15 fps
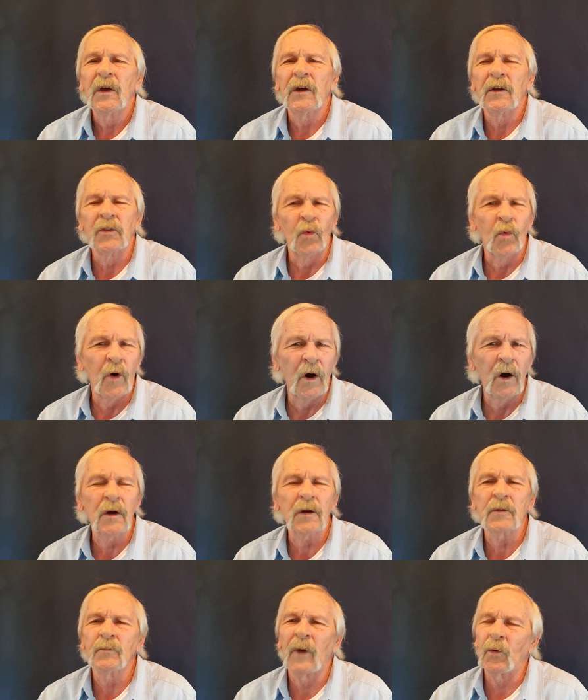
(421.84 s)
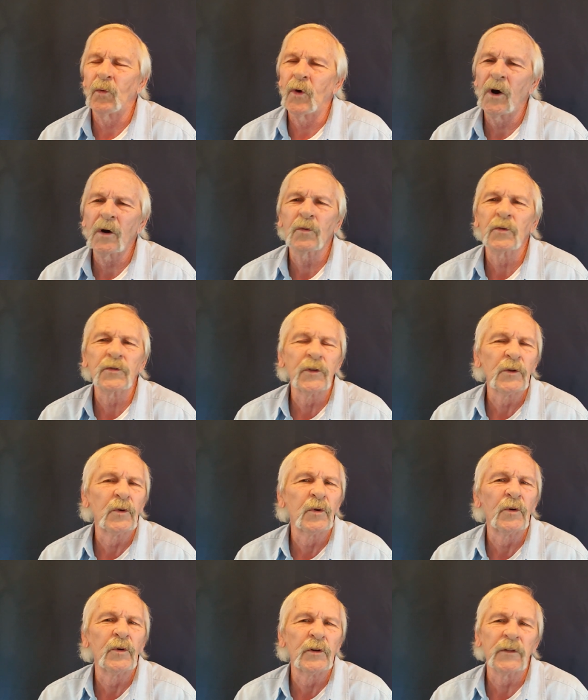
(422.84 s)
and my walk with the
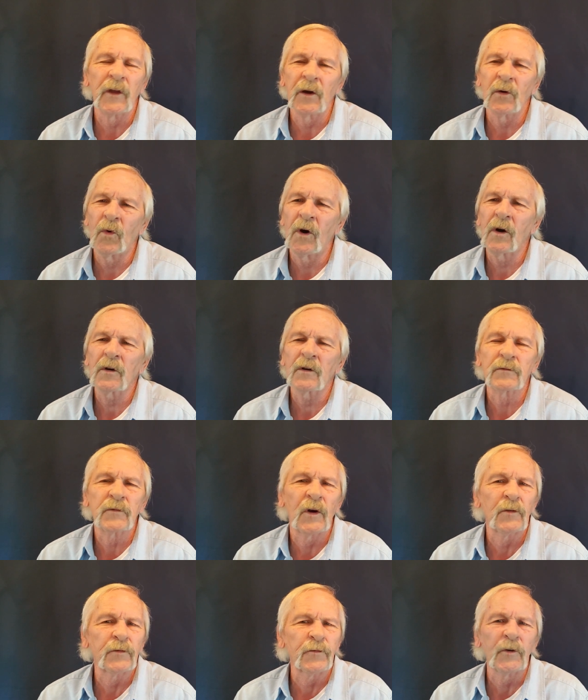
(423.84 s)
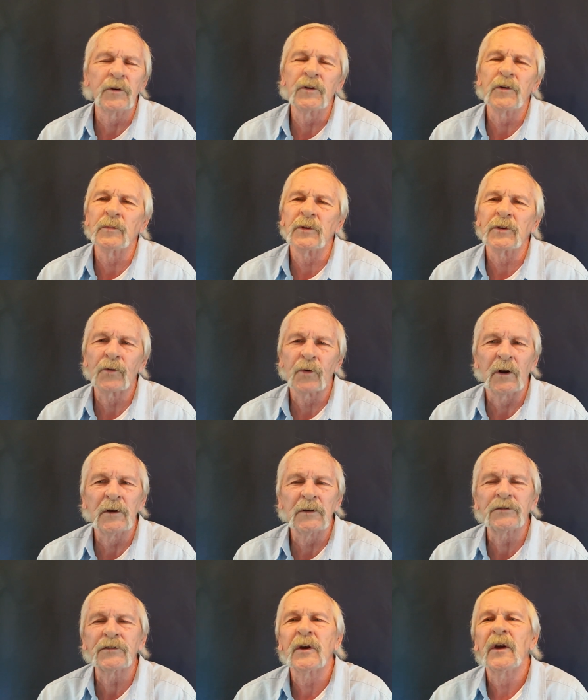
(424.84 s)
Lord, and that walk of freedom and
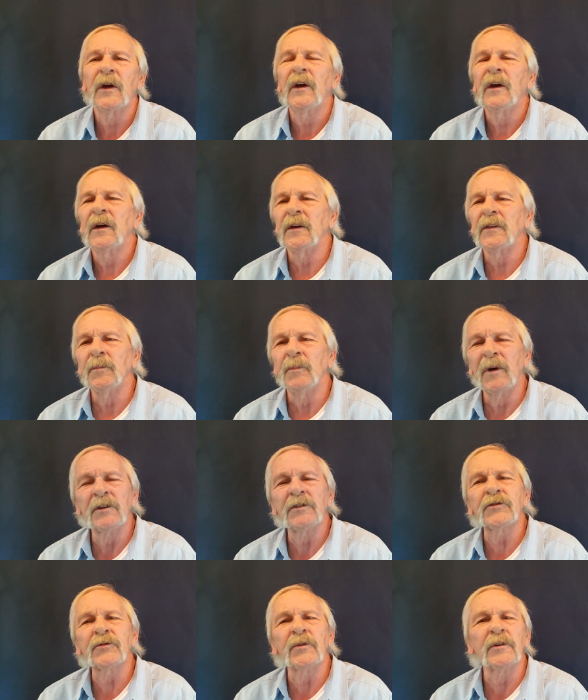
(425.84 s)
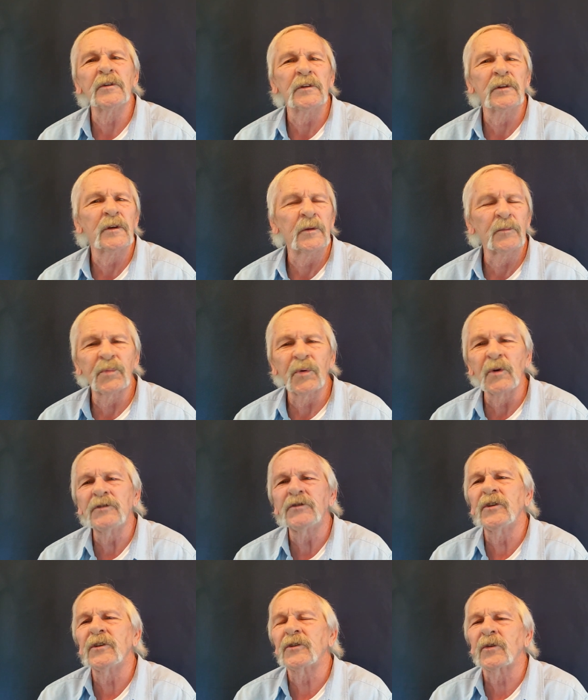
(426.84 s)
grace, and the ministry, and
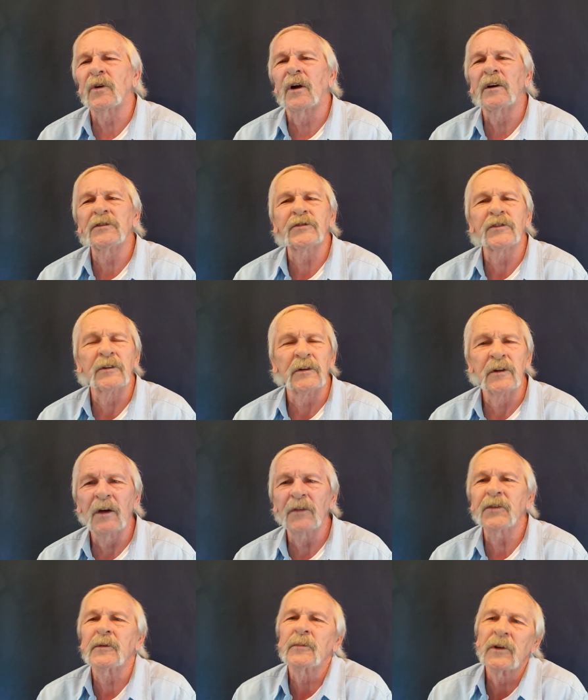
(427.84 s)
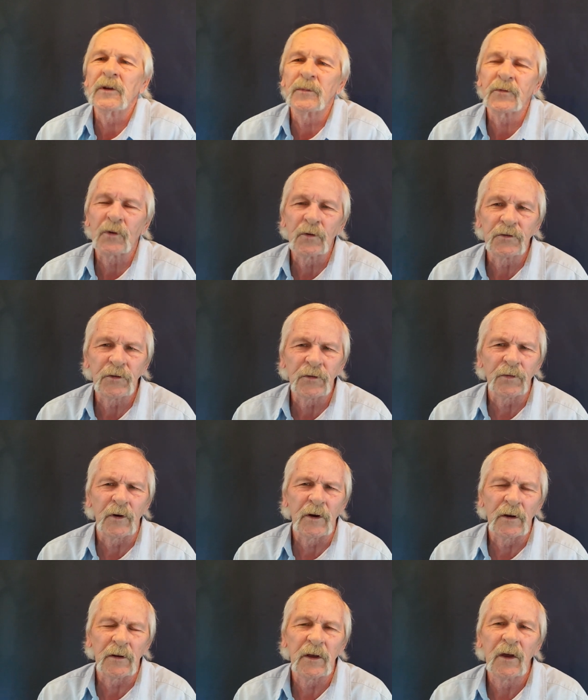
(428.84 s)
preaching Christ and nothing but Him
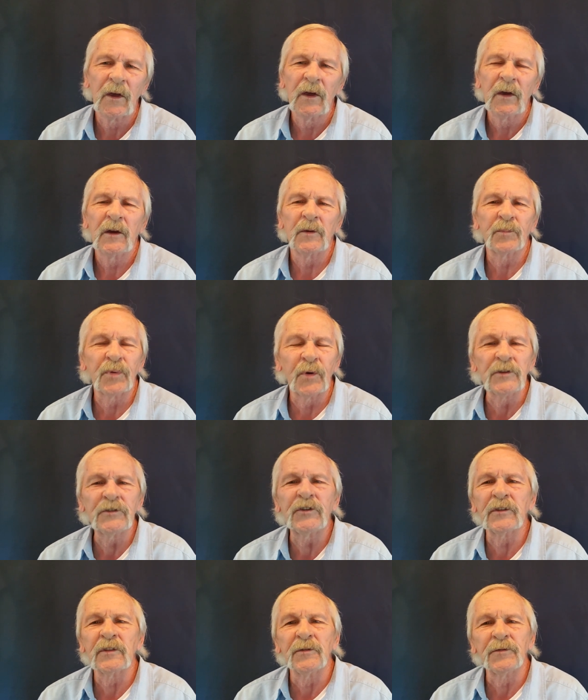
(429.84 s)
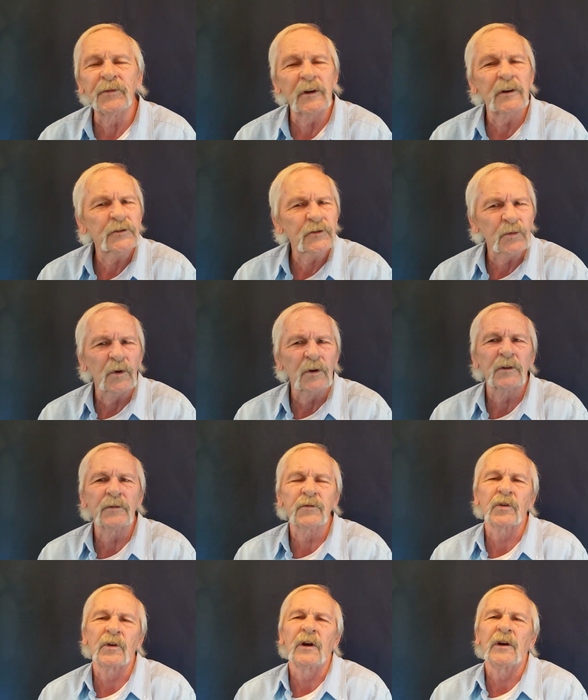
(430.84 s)
crucified, and preaching the finished work
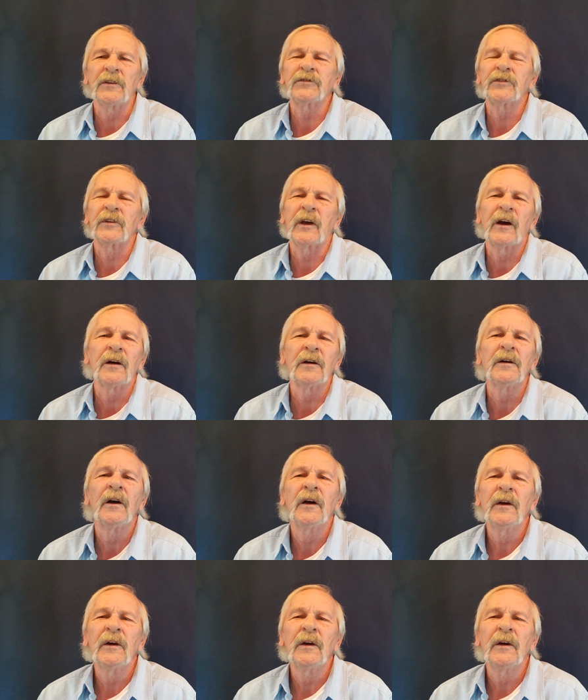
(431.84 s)
of Christ, and how